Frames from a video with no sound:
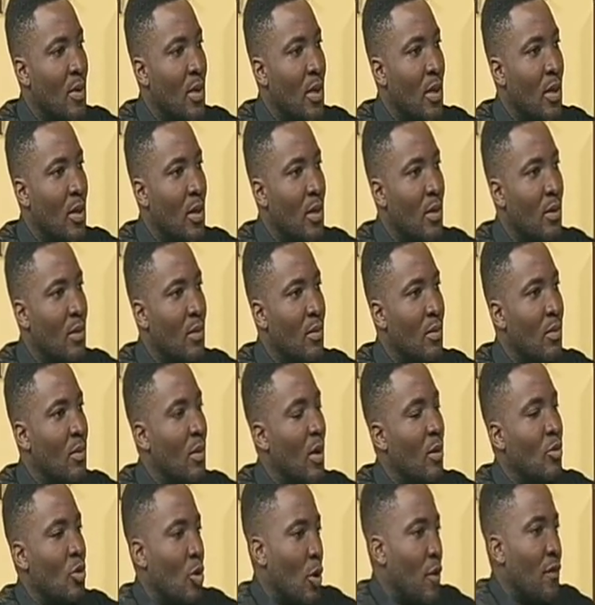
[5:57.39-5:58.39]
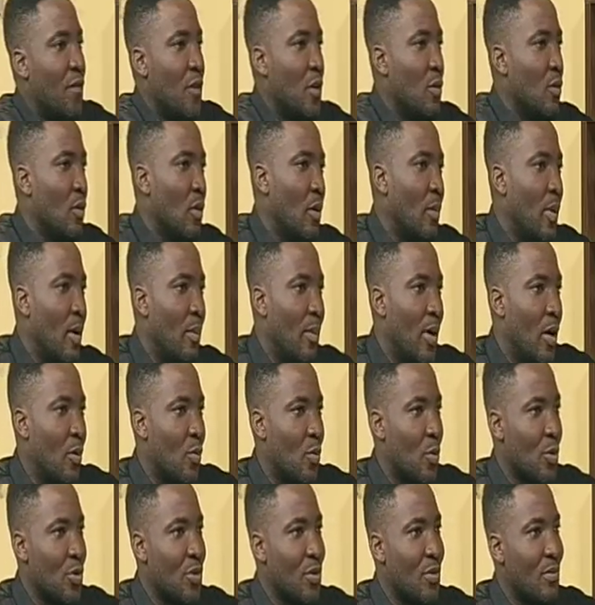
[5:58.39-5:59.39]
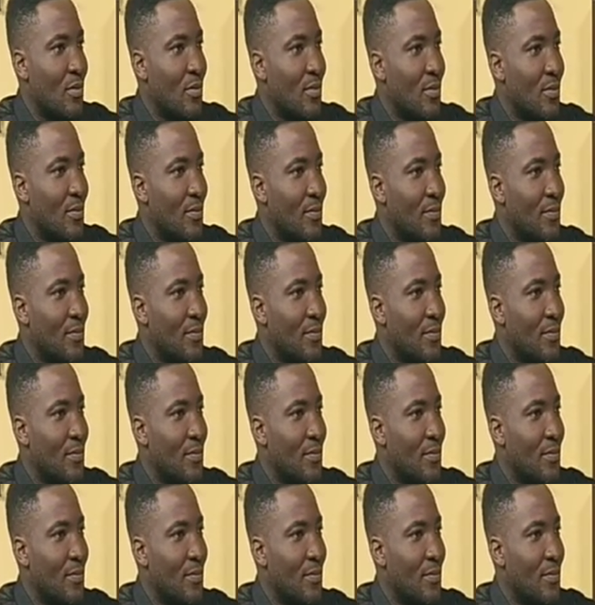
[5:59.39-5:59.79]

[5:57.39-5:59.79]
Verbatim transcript: view? Your view about mouthwash?